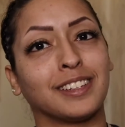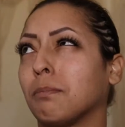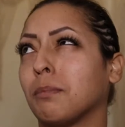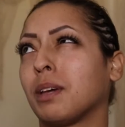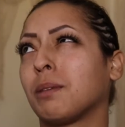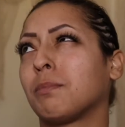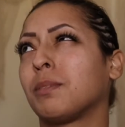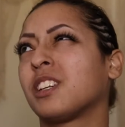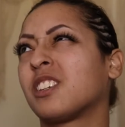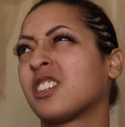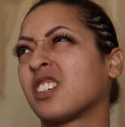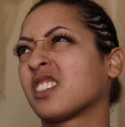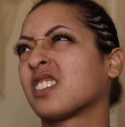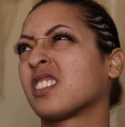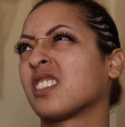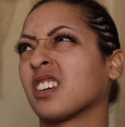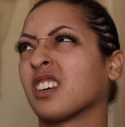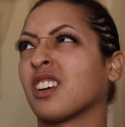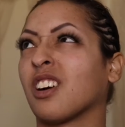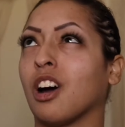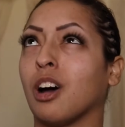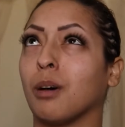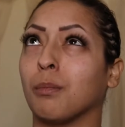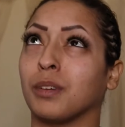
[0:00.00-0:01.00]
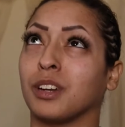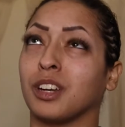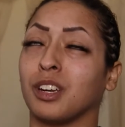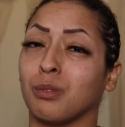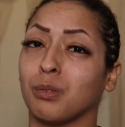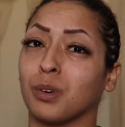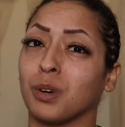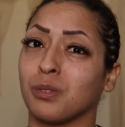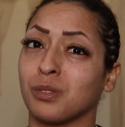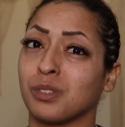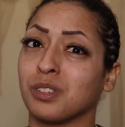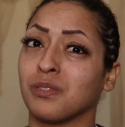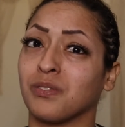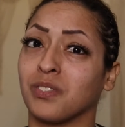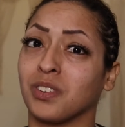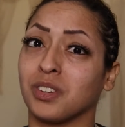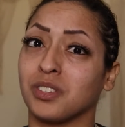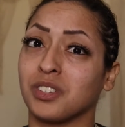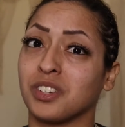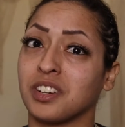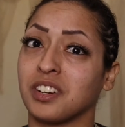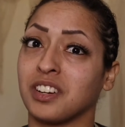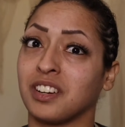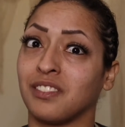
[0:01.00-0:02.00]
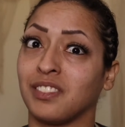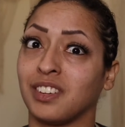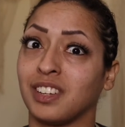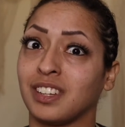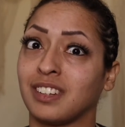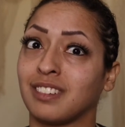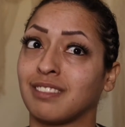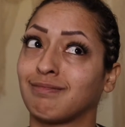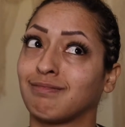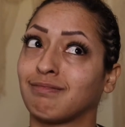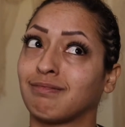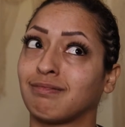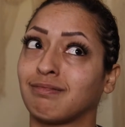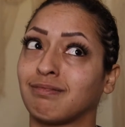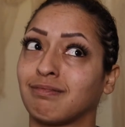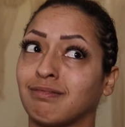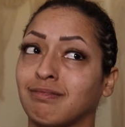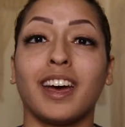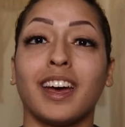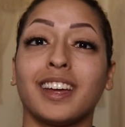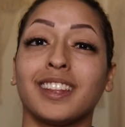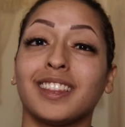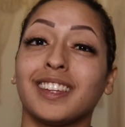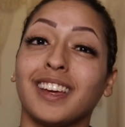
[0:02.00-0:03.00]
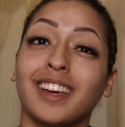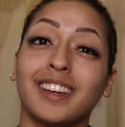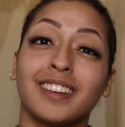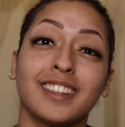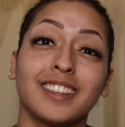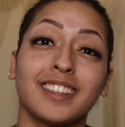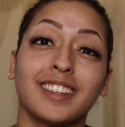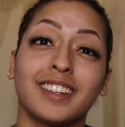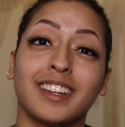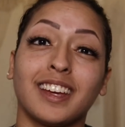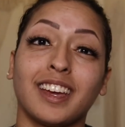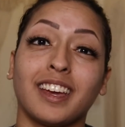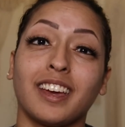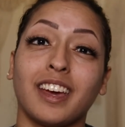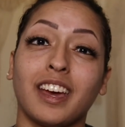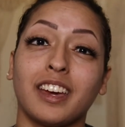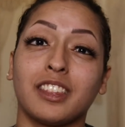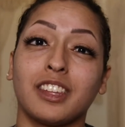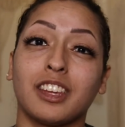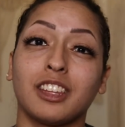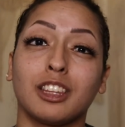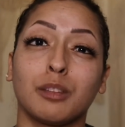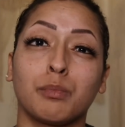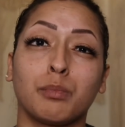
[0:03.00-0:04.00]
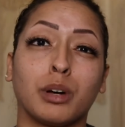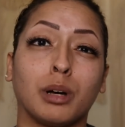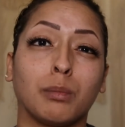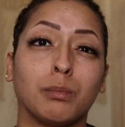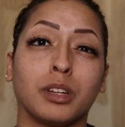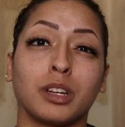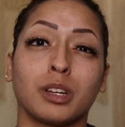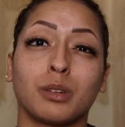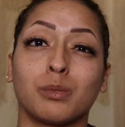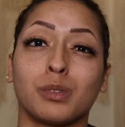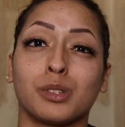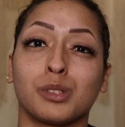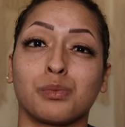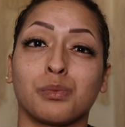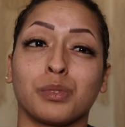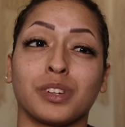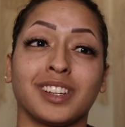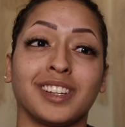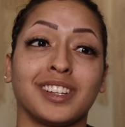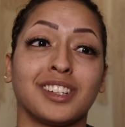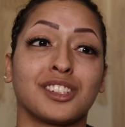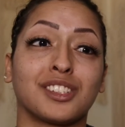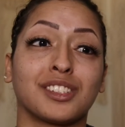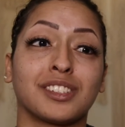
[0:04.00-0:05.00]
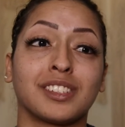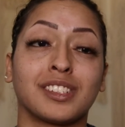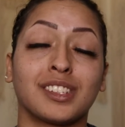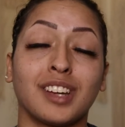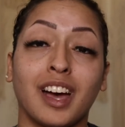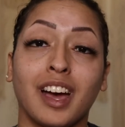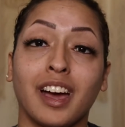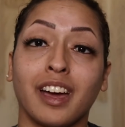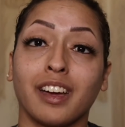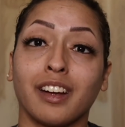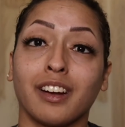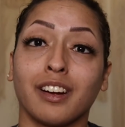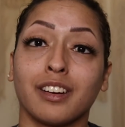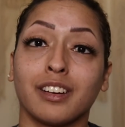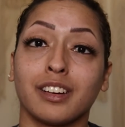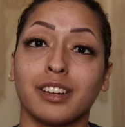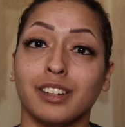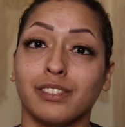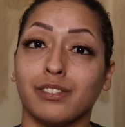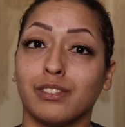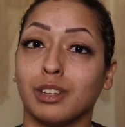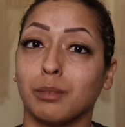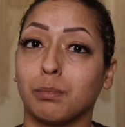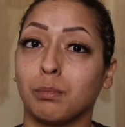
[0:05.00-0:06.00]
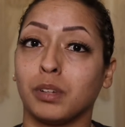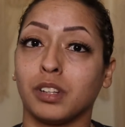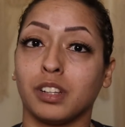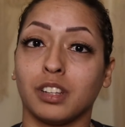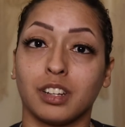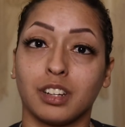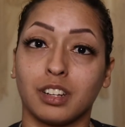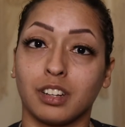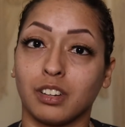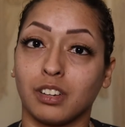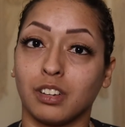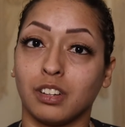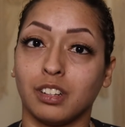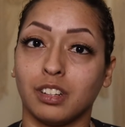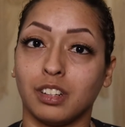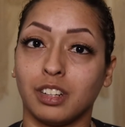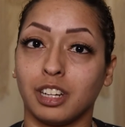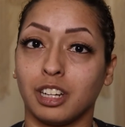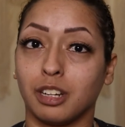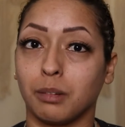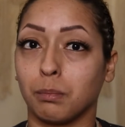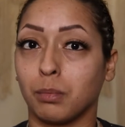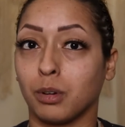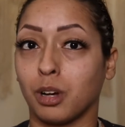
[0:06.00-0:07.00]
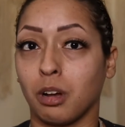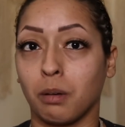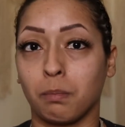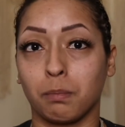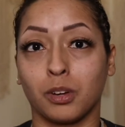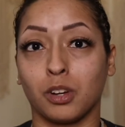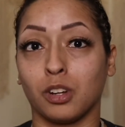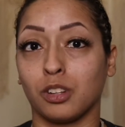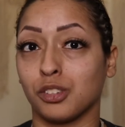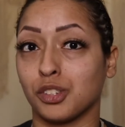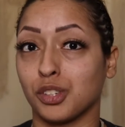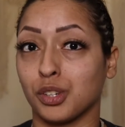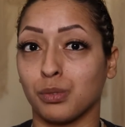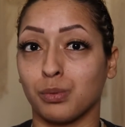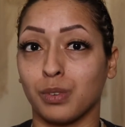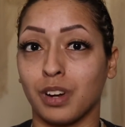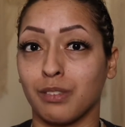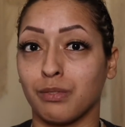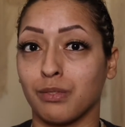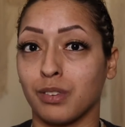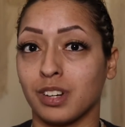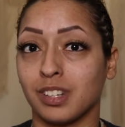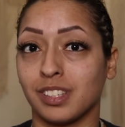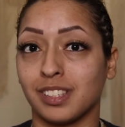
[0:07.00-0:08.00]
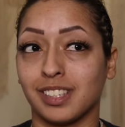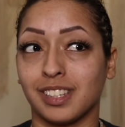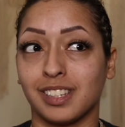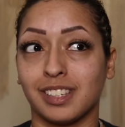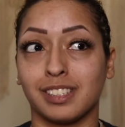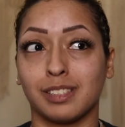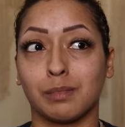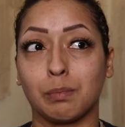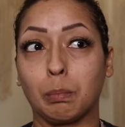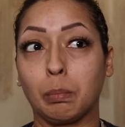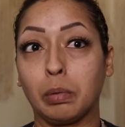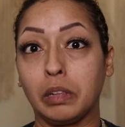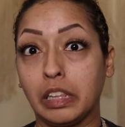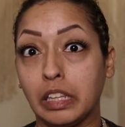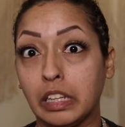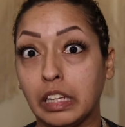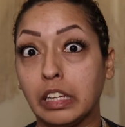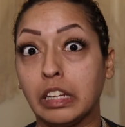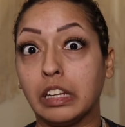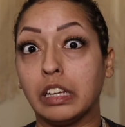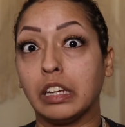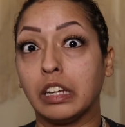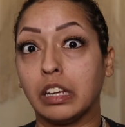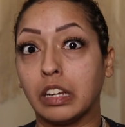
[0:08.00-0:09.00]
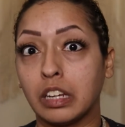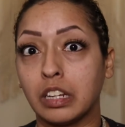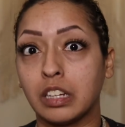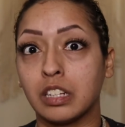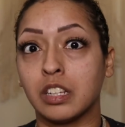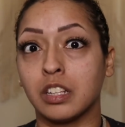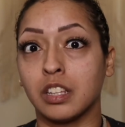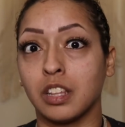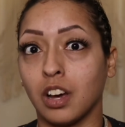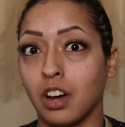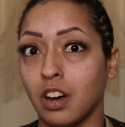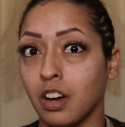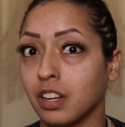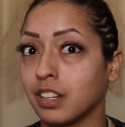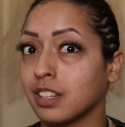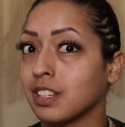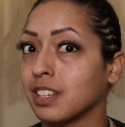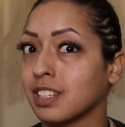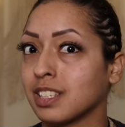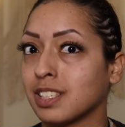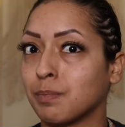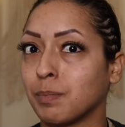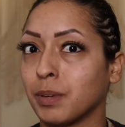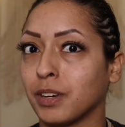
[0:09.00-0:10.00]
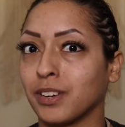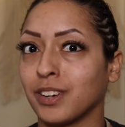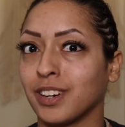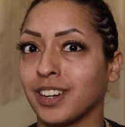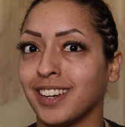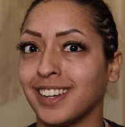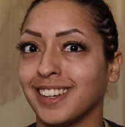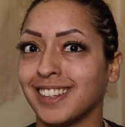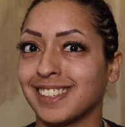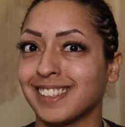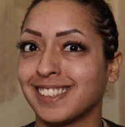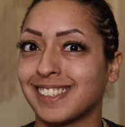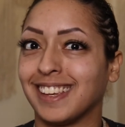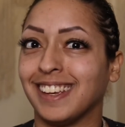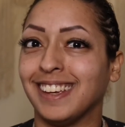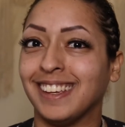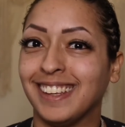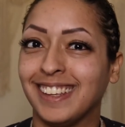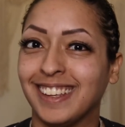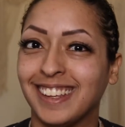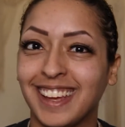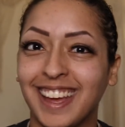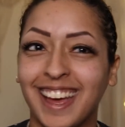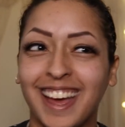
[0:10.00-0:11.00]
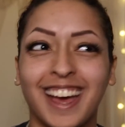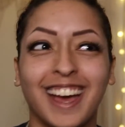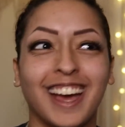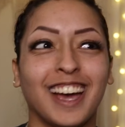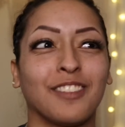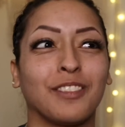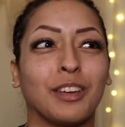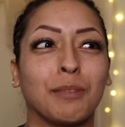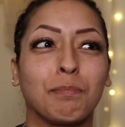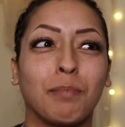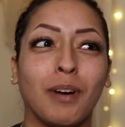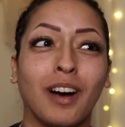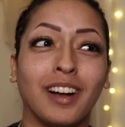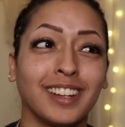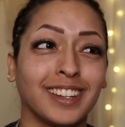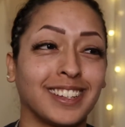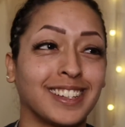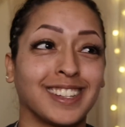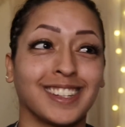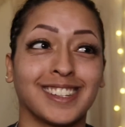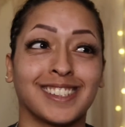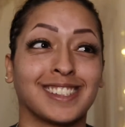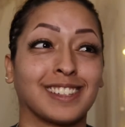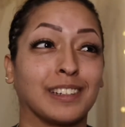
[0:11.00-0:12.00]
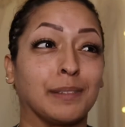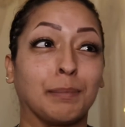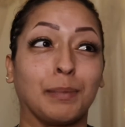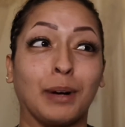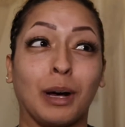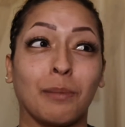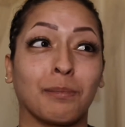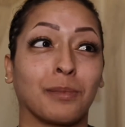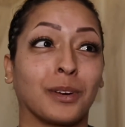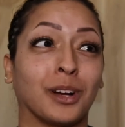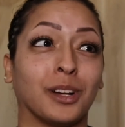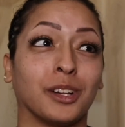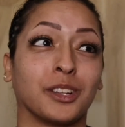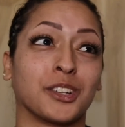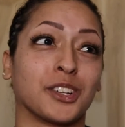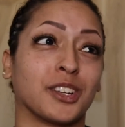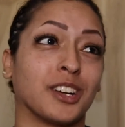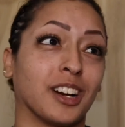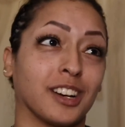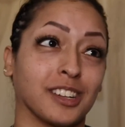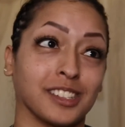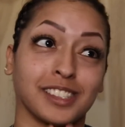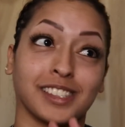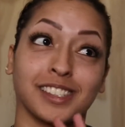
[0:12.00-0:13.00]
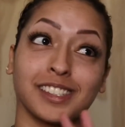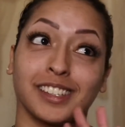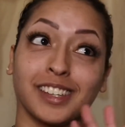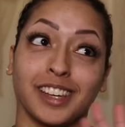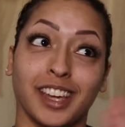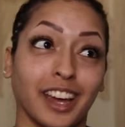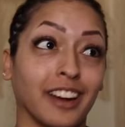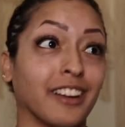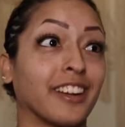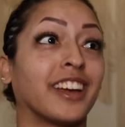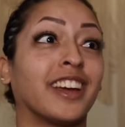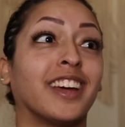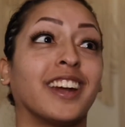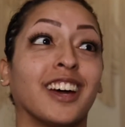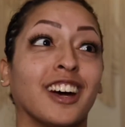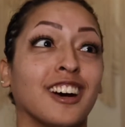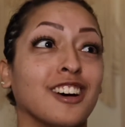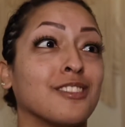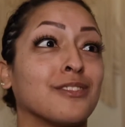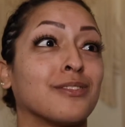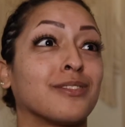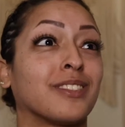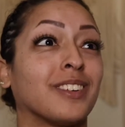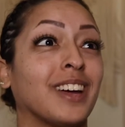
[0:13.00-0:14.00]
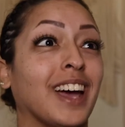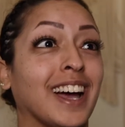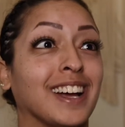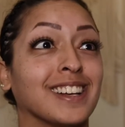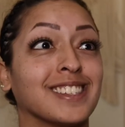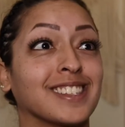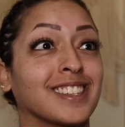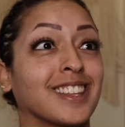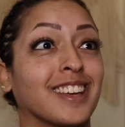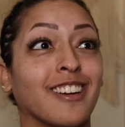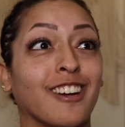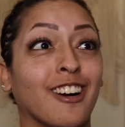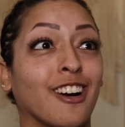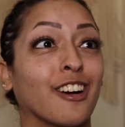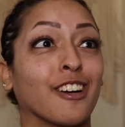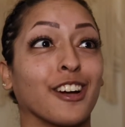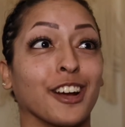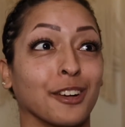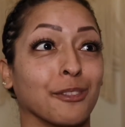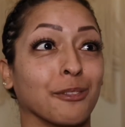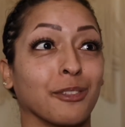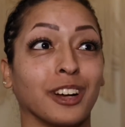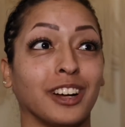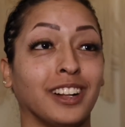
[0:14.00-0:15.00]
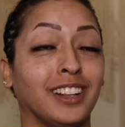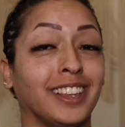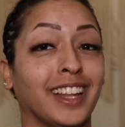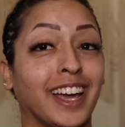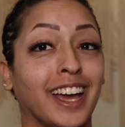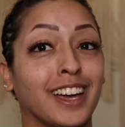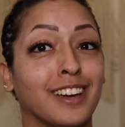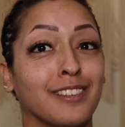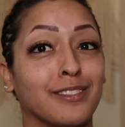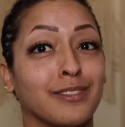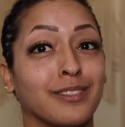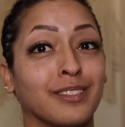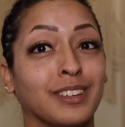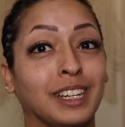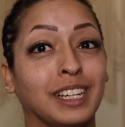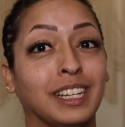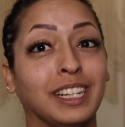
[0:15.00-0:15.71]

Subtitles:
Maybe just the comedy roast version of it. At the end of the day, I think the public was really just tired of the political and pop culture references bleeding into the haunt experience. I mean, politics and pop culture are scary enough as they are in real life.